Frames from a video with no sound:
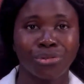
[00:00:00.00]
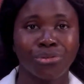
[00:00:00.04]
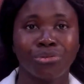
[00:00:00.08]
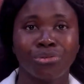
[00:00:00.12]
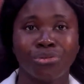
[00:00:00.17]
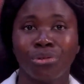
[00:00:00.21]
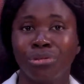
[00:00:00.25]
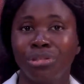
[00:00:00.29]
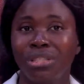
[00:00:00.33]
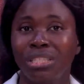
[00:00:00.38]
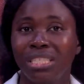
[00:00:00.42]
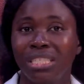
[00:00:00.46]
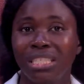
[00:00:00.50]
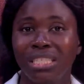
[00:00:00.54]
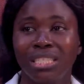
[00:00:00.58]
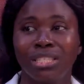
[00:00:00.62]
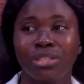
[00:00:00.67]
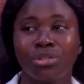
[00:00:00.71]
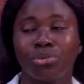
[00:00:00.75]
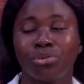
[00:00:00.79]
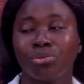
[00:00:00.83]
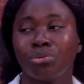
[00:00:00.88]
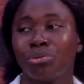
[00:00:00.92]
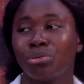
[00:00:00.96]
You don't need
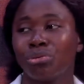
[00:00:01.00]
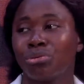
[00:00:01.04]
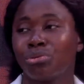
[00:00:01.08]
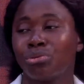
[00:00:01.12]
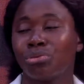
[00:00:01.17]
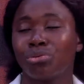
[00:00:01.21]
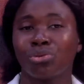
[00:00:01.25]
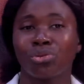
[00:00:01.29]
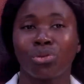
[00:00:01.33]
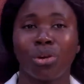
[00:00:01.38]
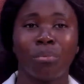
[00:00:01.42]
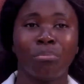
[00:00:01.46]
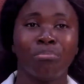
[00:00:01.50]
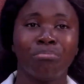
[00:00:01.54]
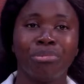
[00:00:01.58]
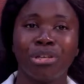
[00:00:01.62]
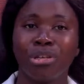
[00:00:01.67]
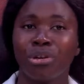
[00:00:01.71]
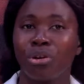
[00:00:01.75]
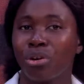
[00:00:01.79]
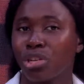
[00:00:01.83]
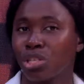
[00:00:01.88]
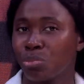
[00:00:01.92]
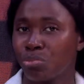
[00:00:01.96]
to go to some
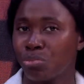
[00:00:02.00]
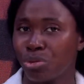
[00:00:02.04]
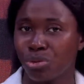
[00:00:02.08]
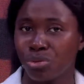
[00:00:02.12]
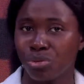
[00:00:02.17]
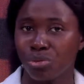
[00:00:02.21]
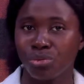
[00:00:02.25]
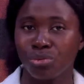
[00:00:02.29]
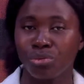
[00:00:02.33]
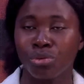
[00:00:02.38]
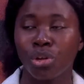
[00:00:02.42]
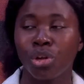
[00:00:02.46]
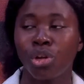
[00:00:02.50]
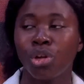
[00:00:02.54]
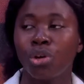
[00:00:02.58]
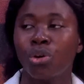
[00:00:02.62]
big hospital